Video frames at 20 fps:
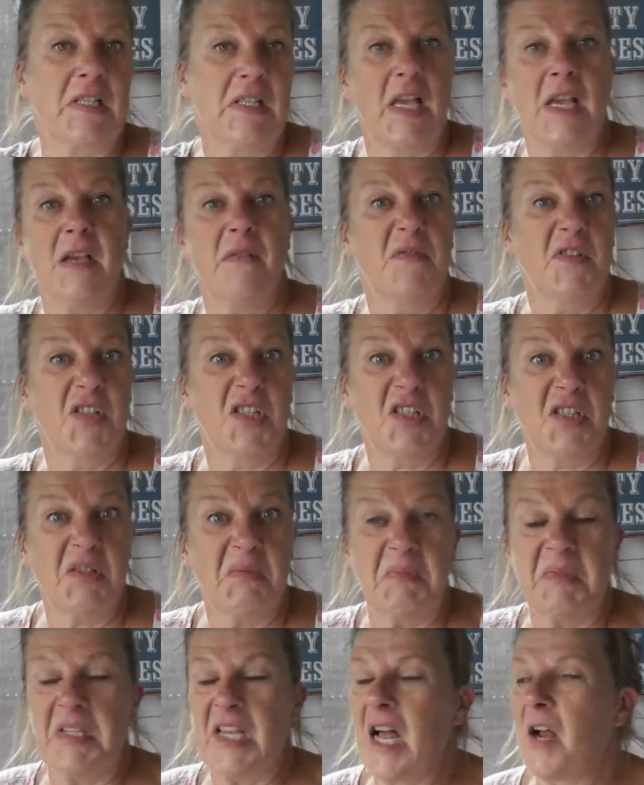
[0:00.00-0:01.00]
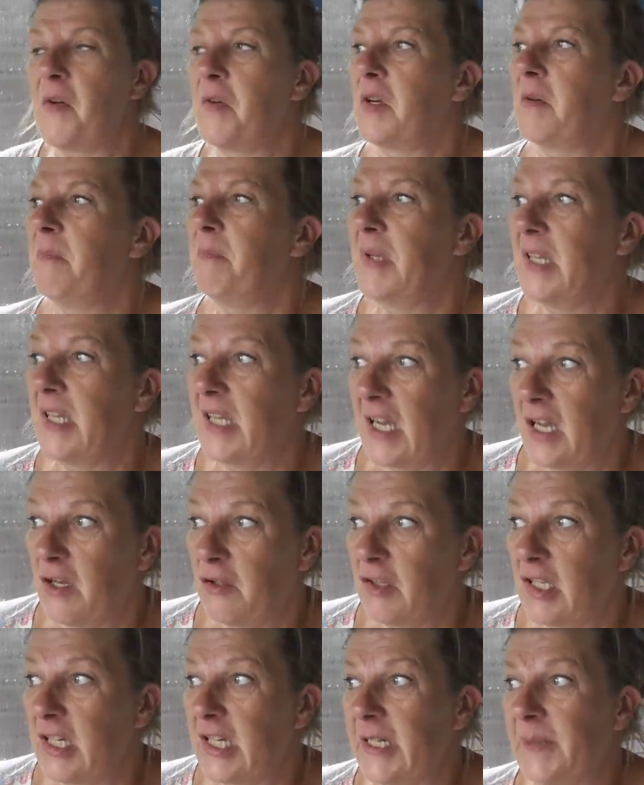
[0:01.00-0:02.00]
safe to carry on being
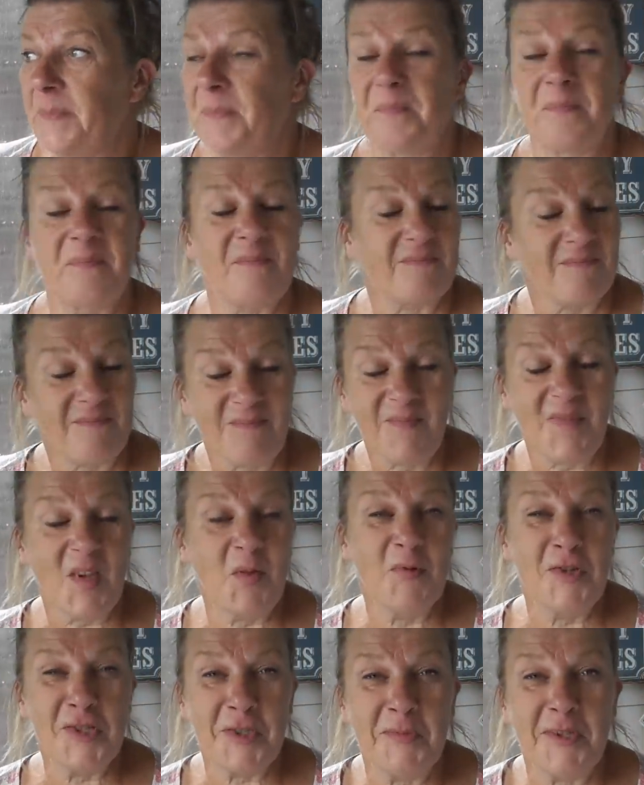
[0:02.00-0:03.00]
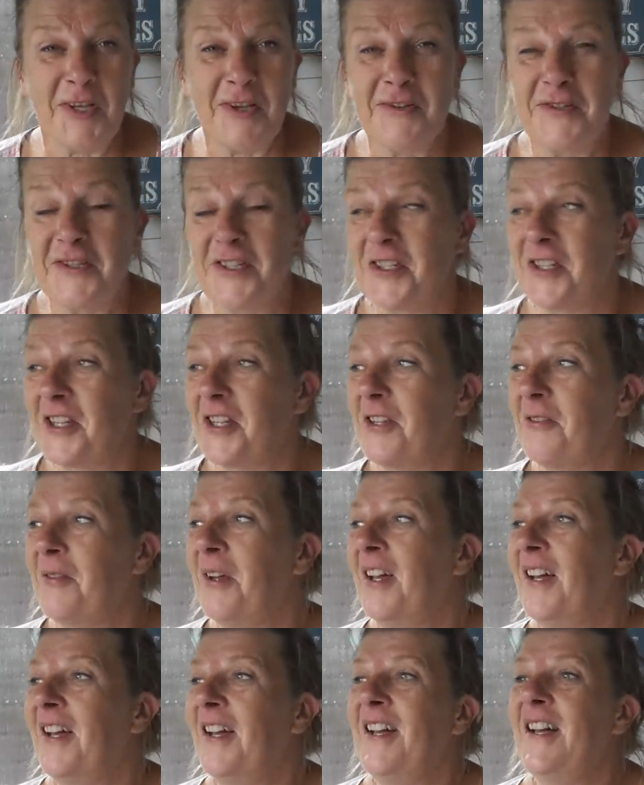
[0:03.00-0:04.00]
out there, which I'm going to do.
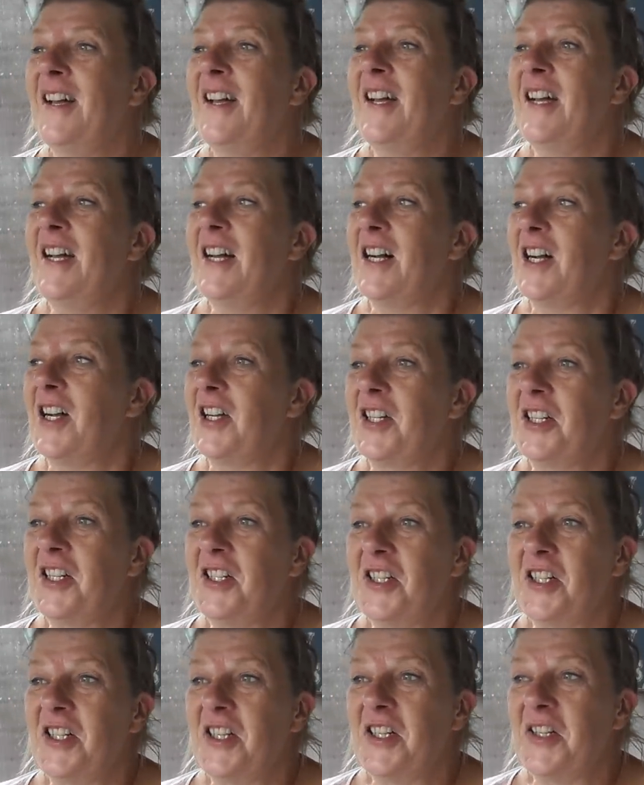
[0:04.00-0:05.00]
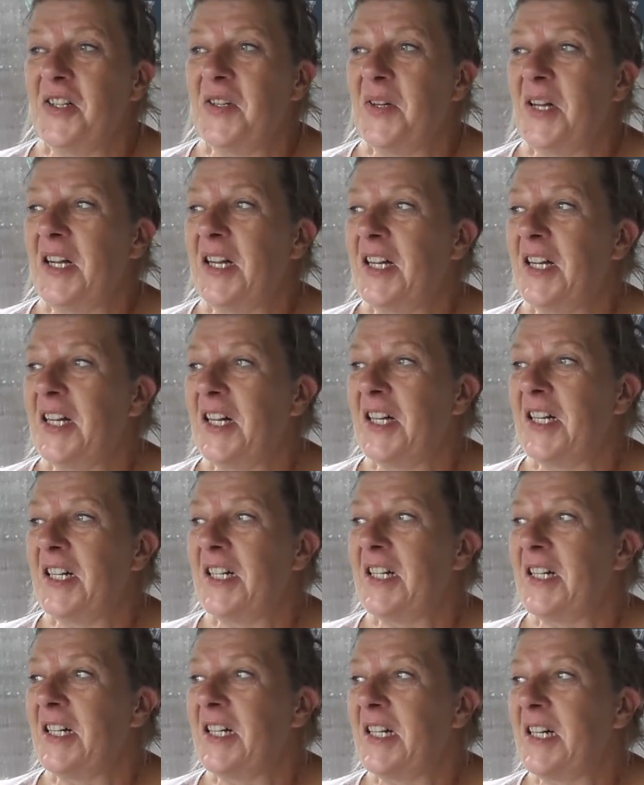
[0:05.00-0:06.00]
I might
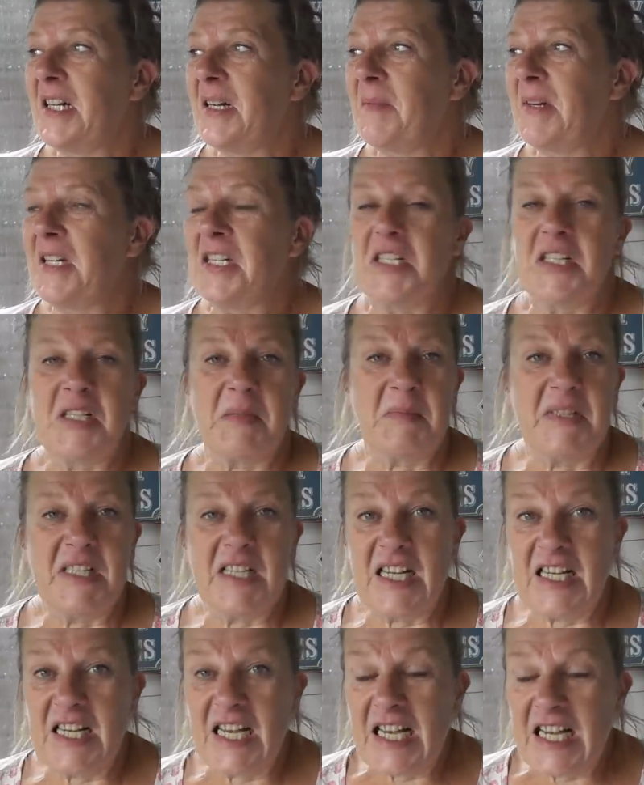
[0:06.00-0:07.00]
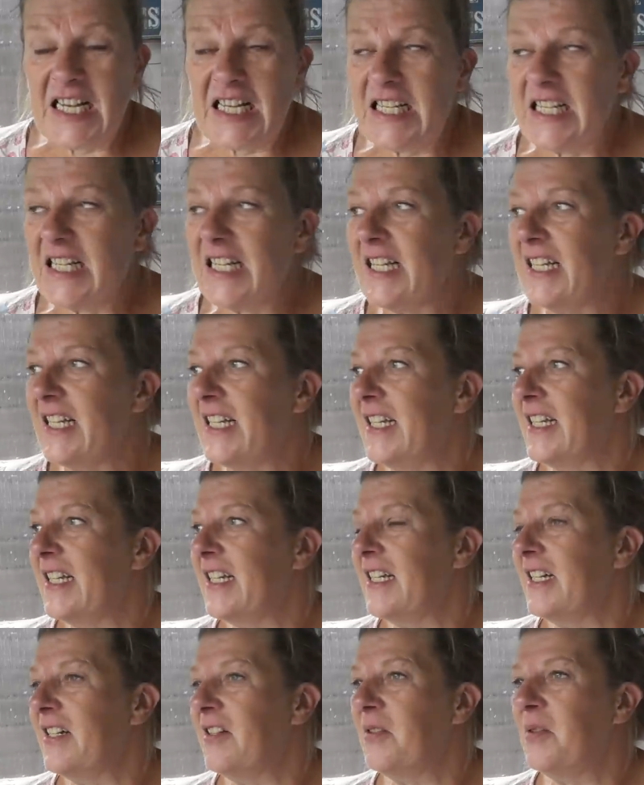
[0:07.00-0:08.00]
do some
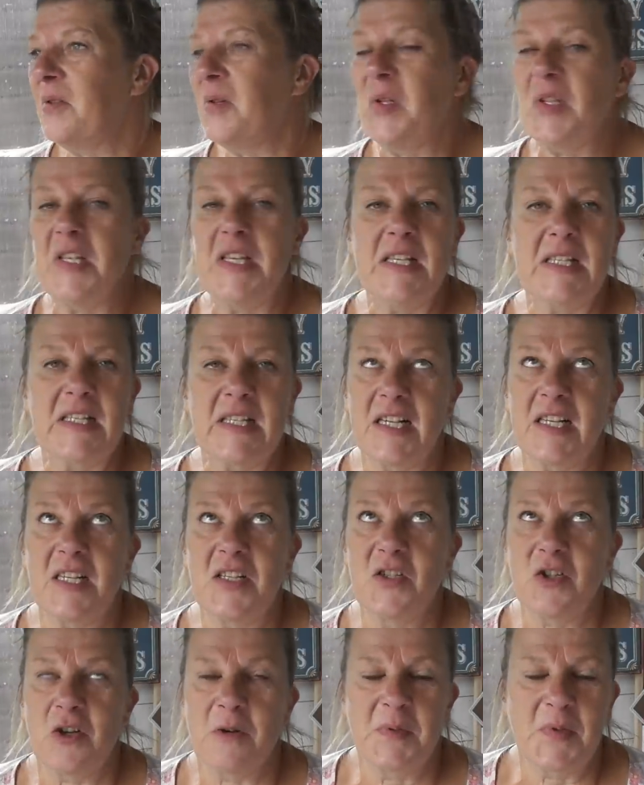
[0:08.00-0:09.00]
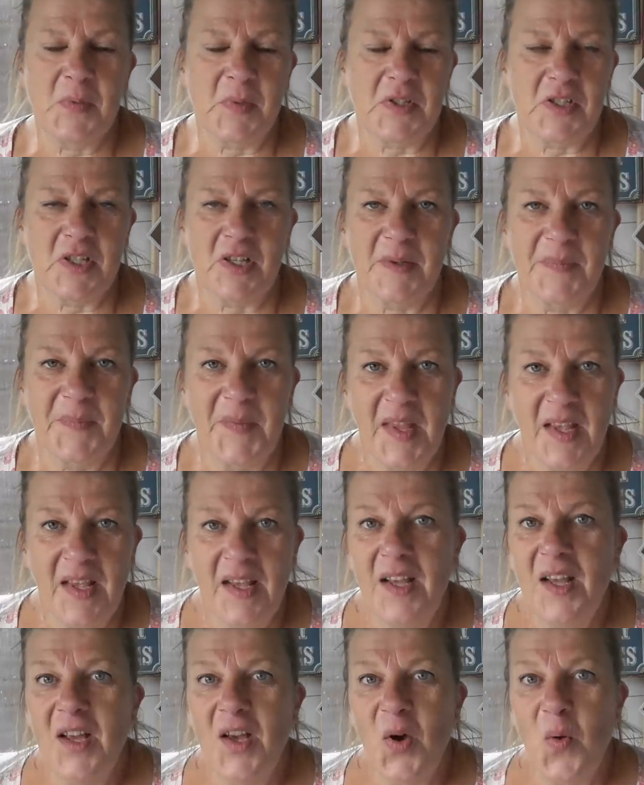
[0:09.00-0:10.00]
deadheading, all these kind of jobs which are
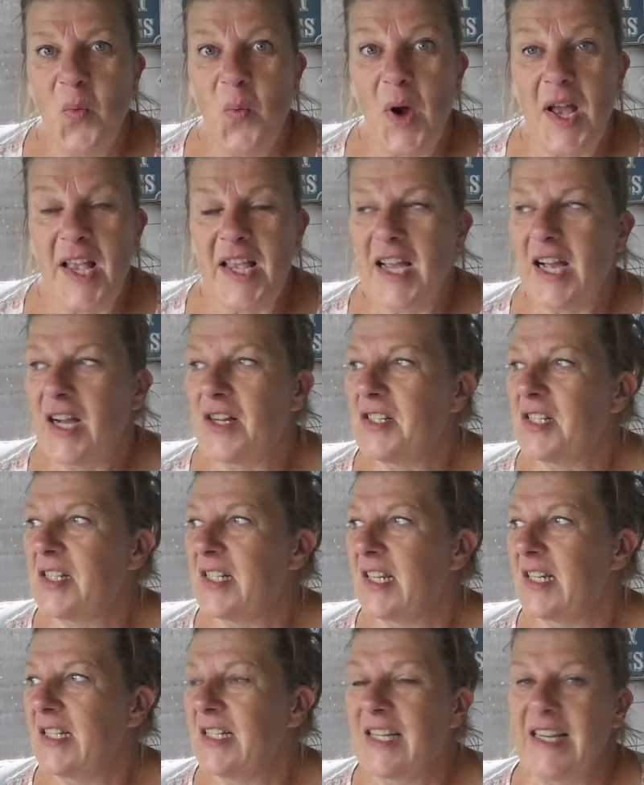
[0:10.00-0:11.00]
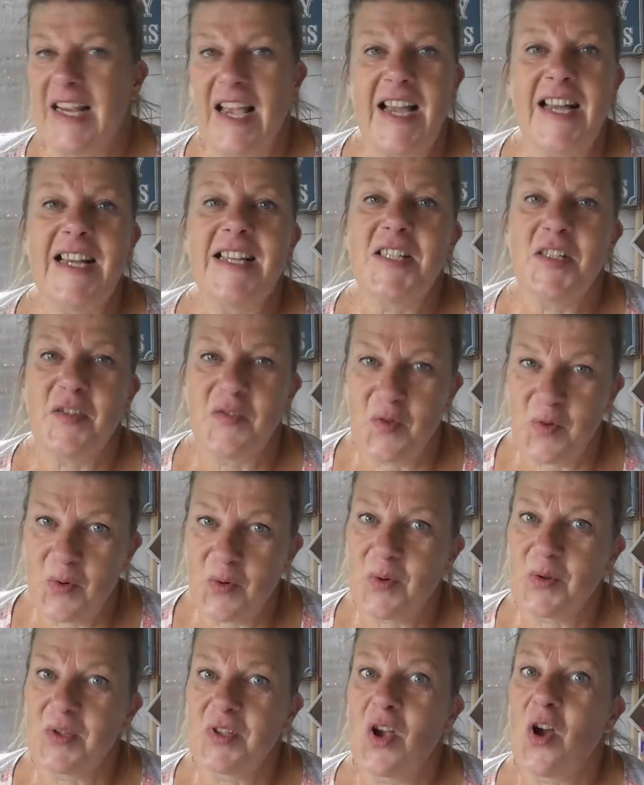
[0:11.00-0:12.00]
way outstanding, and of
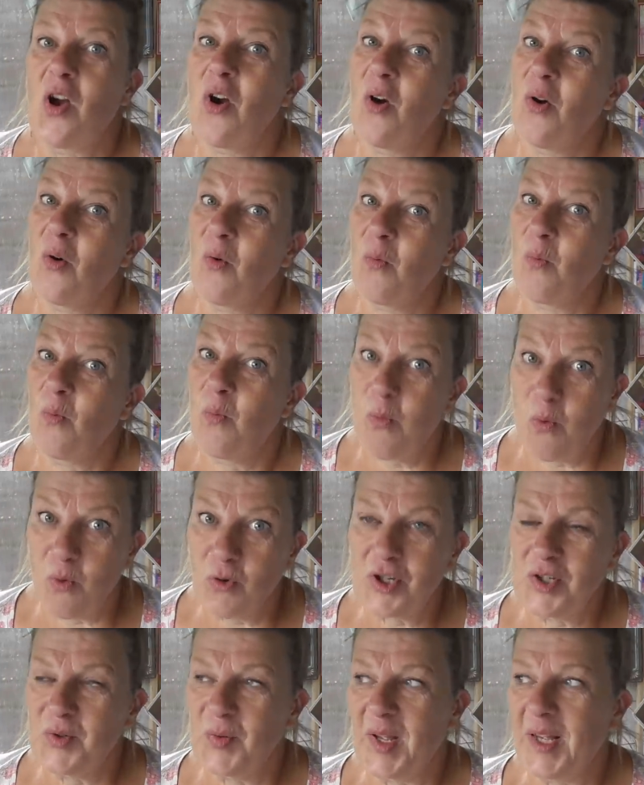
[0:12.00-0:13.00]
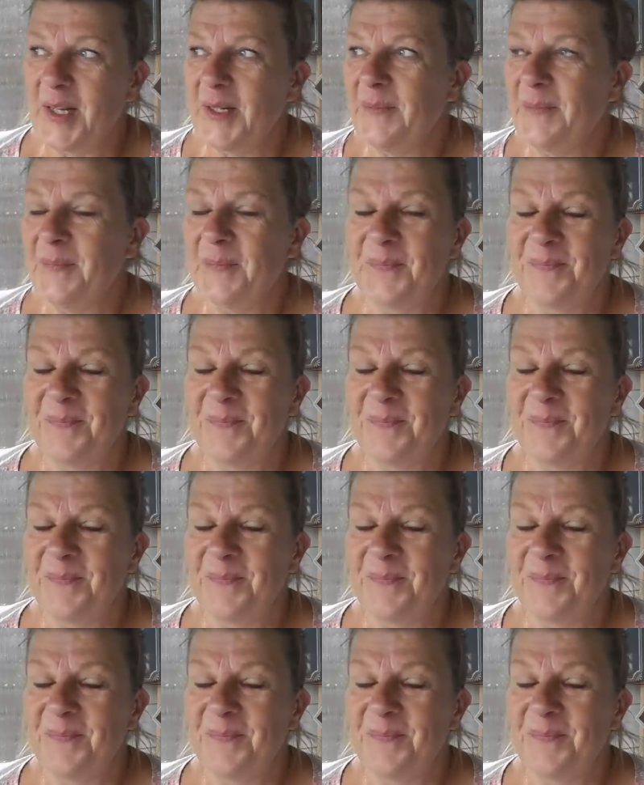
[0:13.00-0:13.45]
course, watering.